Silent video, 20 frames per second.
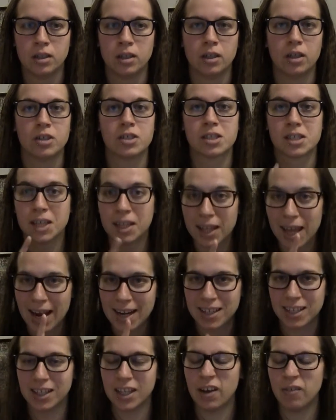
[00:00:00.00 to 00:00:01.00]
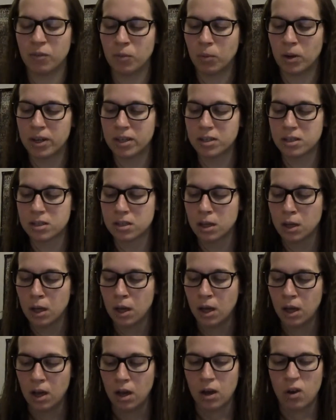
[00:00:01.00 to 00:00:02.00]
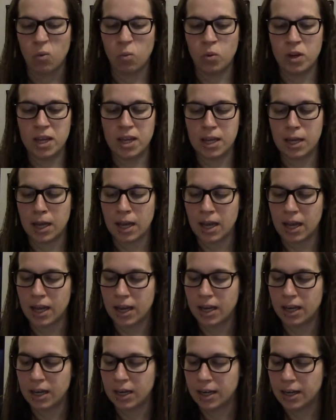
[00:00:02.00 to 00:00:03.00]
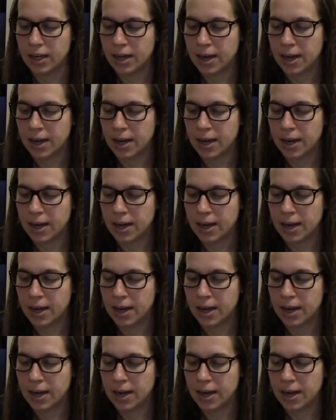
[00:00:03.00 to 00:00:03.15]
Select loved ones. We can